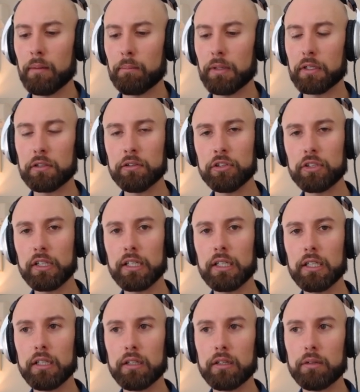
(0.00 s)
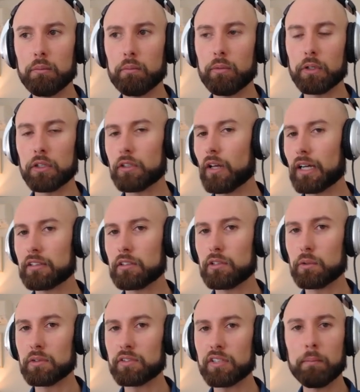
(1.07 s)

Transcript: But usually what you'd like to do is